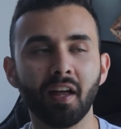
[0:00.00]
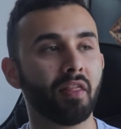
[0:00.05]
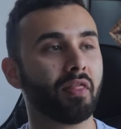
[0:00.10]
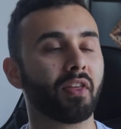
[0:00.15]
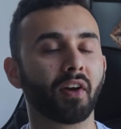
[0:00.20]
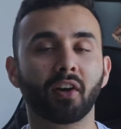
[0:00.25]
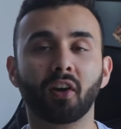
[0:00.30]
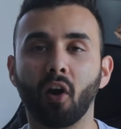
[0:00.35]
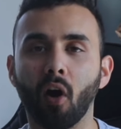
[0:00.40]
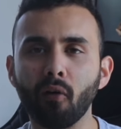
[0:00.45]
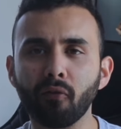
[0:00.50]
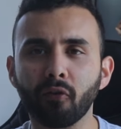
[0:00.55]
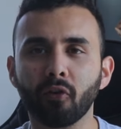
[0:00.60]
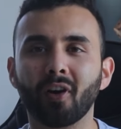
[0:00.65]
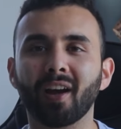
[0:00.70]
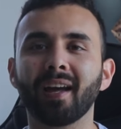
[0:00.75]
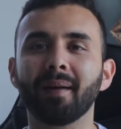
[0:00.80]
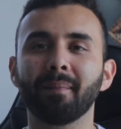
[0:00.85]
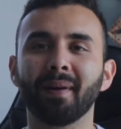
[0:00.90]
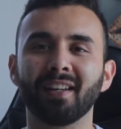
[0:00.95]
The
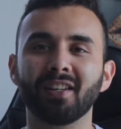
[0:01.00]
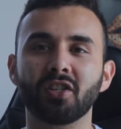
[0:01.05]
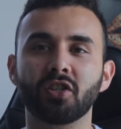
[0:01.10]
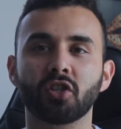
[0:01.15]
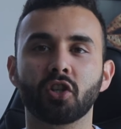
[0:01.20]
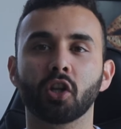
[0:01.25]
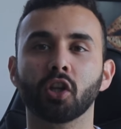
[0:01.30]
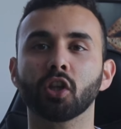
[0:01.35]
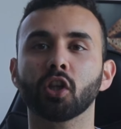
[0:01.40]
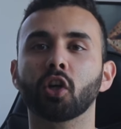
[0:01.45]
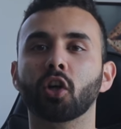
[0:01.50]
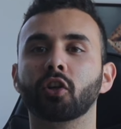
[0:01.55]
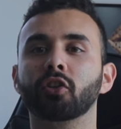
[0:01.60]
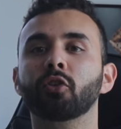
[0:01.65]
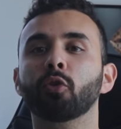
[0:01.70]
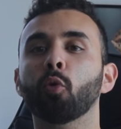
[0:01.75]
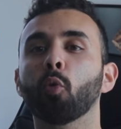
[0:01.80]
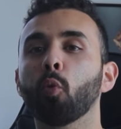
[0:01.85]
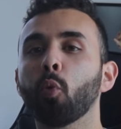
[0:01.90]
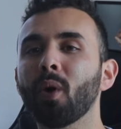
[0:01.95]
cover image
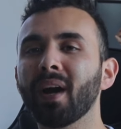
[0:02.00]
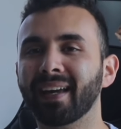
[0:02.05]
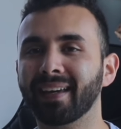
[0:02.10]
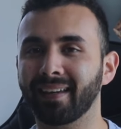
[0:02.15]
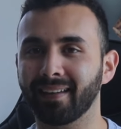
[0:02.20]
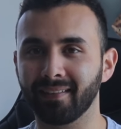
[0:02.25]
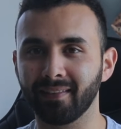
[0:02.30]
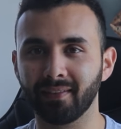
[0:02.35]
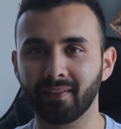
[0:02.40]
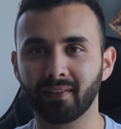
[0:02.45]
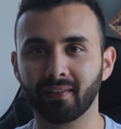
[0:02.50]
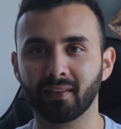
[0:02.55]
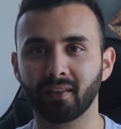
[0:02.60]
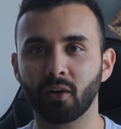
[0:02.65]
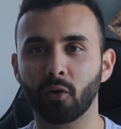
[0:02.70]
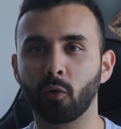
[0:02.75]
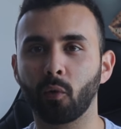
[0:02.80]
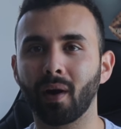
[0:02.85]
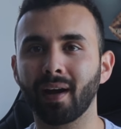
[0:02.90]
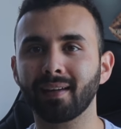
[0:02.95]
looked wicked,
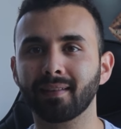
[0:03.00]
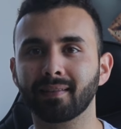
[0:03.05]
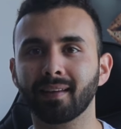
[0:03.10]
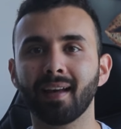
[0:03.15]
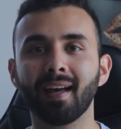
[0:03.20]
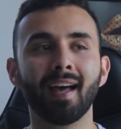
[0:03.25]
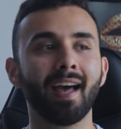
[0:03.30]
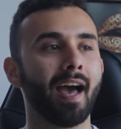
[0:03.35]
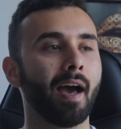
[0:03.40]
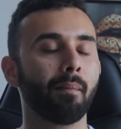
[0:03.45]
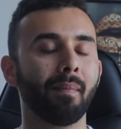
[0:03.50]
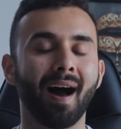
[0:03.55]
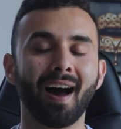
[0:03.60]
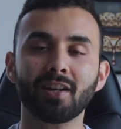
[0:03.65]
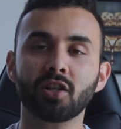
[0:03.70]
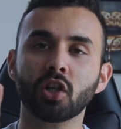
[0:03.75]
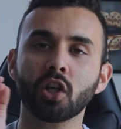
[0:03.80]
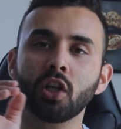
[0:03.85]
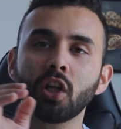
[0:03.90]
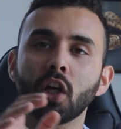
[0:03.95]
right?
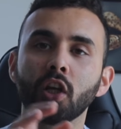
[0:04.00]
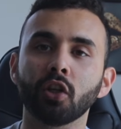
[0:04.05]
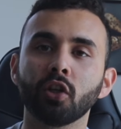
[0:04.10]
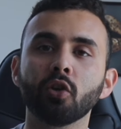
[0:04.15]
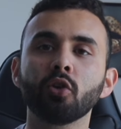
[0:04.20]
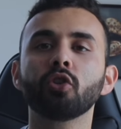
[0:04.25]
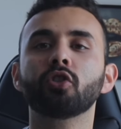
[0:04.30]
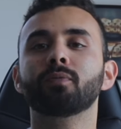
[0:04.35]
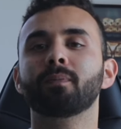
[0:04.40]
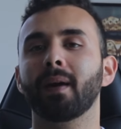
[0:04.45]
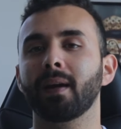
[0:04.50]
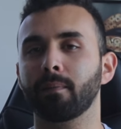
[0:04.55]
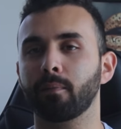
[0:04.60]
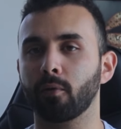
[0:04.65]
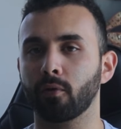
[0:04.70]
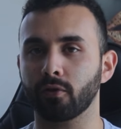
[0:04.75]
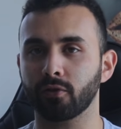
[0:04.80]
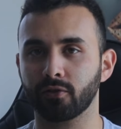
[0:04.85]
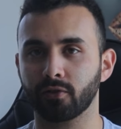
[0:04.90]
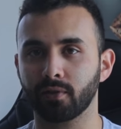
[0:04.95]
Imagine
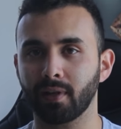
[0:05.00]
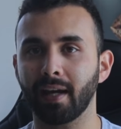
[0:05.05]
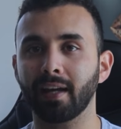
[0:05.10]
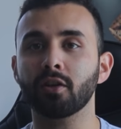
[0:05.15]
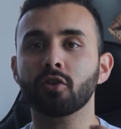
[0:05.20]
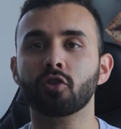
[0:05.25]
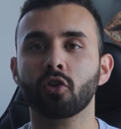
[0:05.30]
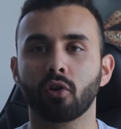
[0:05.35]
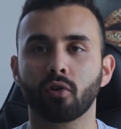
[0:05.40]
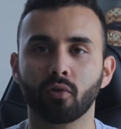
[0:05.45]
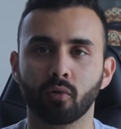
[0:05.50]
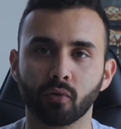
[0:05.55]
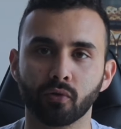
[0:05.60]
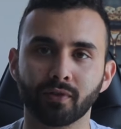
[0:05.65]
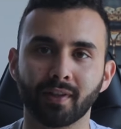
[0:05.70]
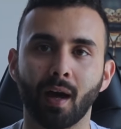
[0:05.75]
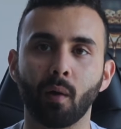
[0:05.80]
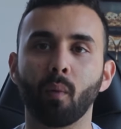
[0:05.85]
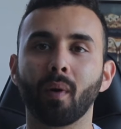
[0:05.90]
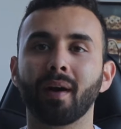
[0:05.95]
newspapers and
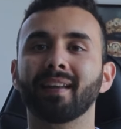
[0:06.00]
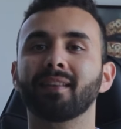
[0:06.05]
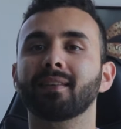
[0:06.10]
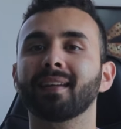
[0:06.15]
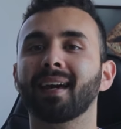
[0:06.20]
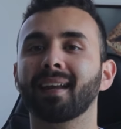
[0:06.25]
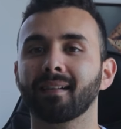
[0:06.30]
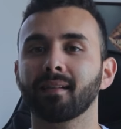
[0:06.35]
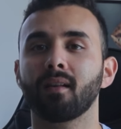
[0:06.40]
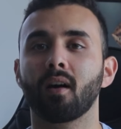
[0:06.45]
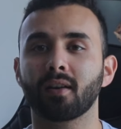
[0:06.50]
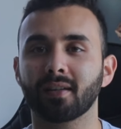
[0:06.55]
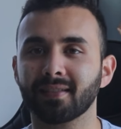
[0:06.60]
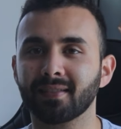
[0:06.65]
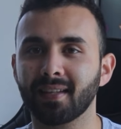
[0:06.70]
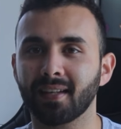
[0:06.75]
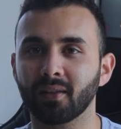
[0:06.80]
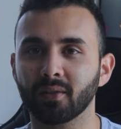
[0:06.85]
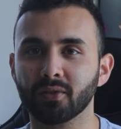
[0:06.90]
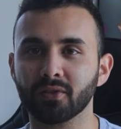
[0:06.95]
journals that went to get a lot of
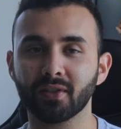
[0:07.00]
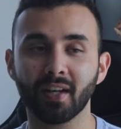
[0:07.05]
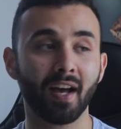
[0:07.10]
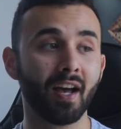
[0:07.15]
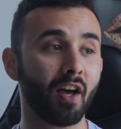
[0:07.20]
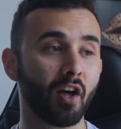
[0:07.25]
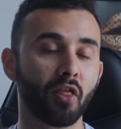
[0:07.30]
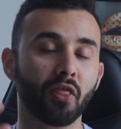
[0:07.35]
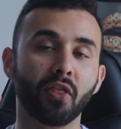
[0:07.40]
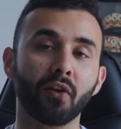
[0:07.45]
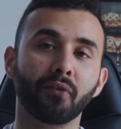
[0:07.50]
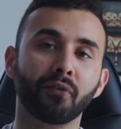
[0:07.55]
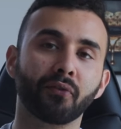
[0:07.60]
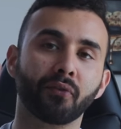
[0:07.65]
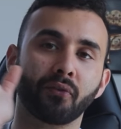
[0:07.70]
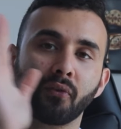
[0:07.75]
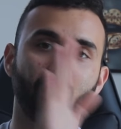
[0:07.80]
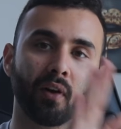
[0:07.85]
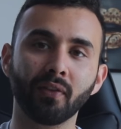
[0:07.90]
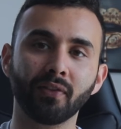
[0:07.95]
sales. The
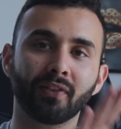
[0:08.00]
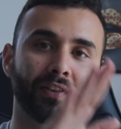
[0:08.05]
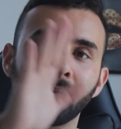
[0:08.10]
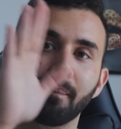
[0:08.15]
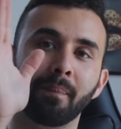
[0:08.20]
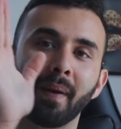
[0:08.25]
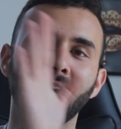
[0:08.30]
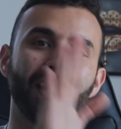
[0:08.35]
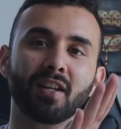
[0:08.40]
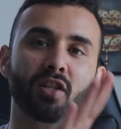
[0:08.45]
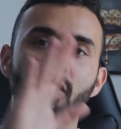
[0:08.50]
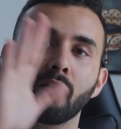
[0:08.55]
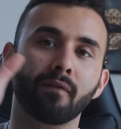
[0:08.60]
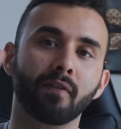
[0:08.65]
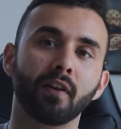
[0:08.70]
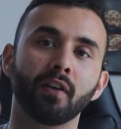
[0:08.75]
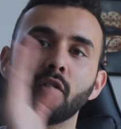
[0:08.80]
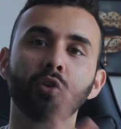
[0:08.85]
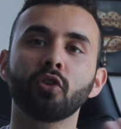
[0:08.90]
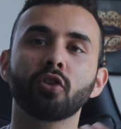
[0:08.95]
front page of
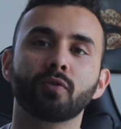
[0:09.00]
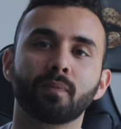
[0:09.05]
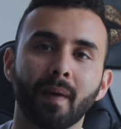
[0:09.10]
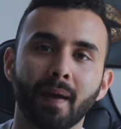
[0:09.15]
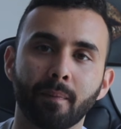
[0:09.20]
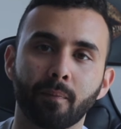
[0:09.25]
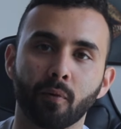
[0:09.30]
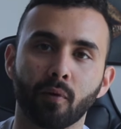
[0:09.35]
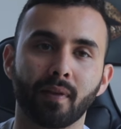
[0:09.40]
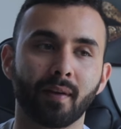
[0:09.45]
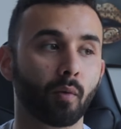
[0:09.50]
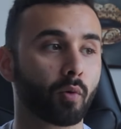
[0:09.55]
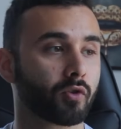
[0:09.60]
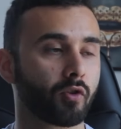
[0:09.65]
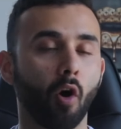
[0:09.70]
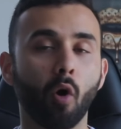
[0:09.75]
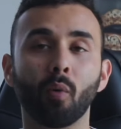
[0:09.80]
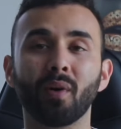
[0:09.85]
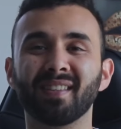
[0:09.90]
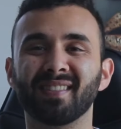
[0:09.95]
the newspaper, there was
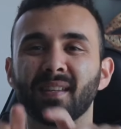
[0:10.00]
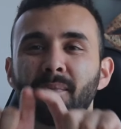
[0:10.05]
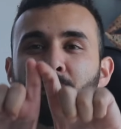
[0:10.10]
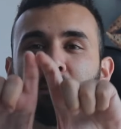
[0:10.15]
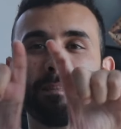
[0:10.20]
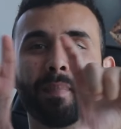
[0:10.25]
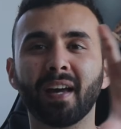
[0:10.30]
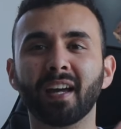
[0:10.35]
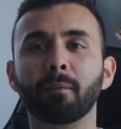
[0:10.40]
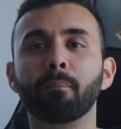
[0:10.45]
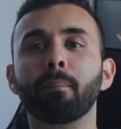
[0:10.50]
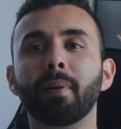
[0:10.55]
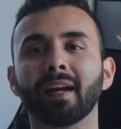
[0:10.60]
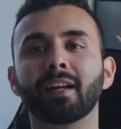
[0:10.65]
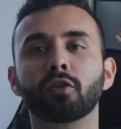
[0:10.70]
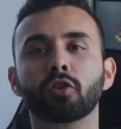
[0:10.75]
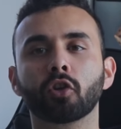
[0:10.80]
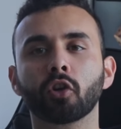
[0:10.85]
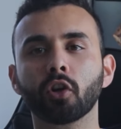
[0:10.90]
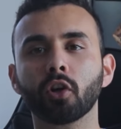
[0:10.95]
always a big
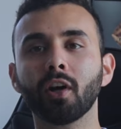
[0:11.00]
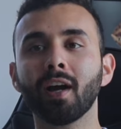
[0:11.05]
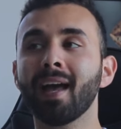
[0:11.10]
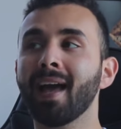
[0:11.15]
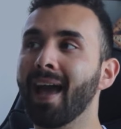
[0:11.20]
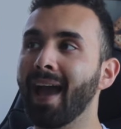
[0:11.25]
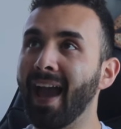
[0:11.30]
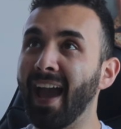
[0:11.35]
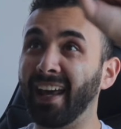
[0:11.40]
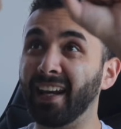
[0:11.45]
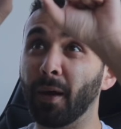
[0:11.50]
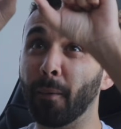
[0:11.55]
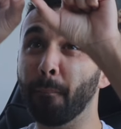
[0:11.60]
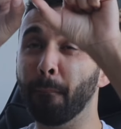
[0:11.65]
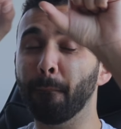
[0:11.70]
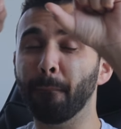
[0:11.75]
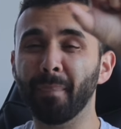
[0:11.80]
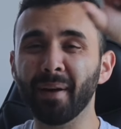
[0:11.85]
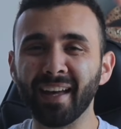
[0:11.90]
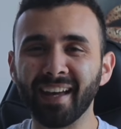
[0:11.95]
picture and a
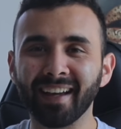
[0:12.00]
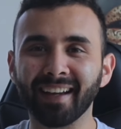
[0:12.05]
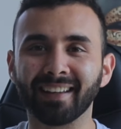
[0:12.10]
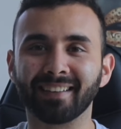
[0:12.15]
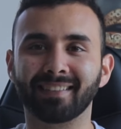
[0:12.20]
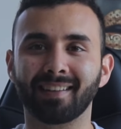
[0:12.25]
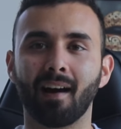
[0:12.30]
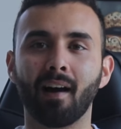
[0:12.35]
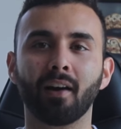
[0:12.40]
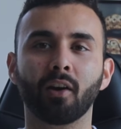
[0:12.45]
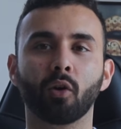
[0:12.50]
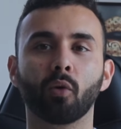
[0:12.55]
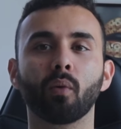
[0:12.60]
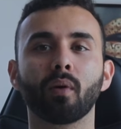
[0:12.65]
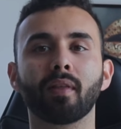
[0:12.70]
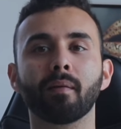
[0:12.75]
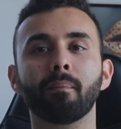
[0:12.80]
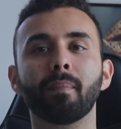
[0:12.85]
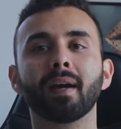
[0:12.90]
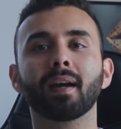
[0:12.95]
big title
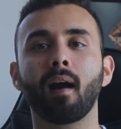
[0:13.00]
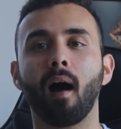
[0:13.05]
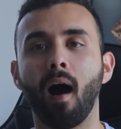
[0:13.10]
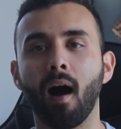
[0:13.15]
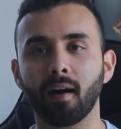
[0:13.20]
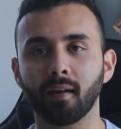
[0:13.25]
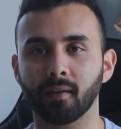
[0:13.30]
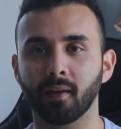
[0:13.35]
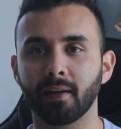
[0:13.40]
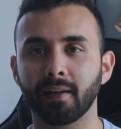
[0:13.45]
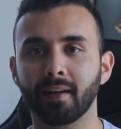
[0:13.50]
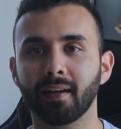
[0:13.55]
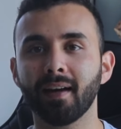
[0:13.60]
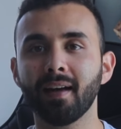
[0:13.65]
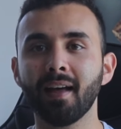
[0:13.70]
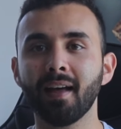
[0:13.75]
with a big highlight